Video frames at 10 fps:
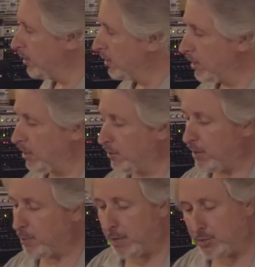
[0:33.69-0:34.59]
You know,
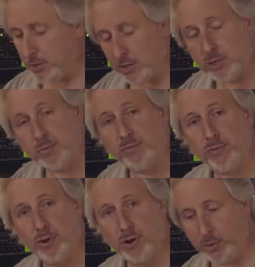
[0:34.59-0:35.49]
I mentioned this
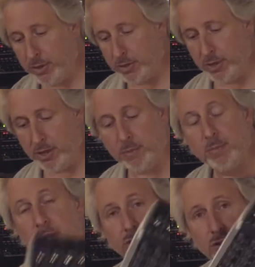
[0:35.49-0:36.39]
before with
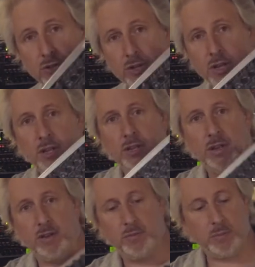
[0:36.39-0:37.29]
mixers. You
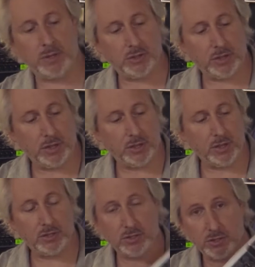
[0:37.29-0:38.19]
have a mixer like
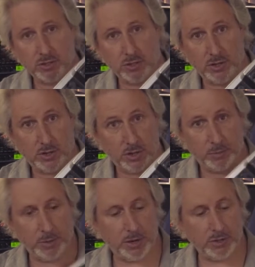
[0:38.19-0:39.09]
this. This is a,
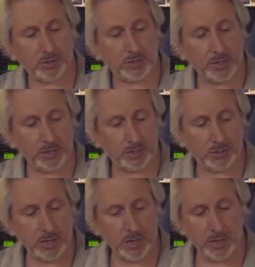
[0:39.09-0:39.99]
Behringer Xenix.
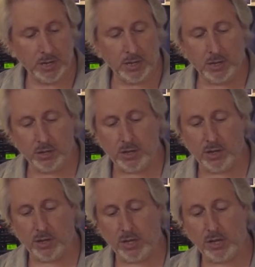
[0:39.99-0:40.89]

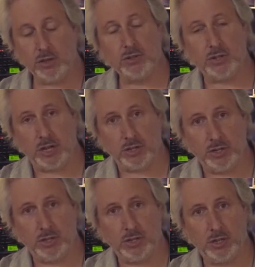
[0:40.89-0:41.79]
The EQ
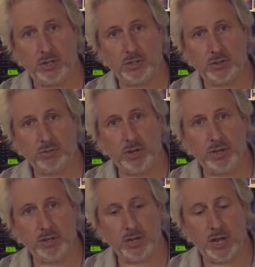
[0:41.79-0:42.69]
section is
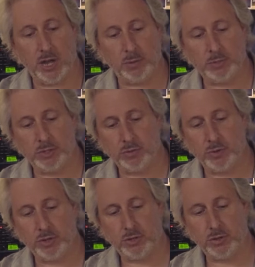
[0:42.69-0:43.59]
3 knobs,
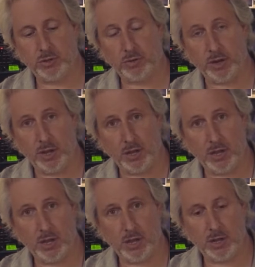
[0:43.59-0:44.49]
1, 2, 3,
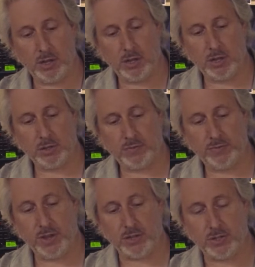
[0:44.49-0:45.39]
and it's
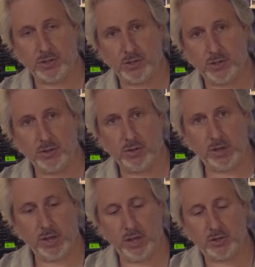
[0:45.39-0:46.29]
fixed. You
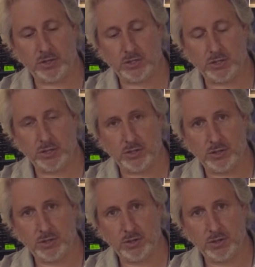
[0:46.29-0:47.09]
can't adjust these.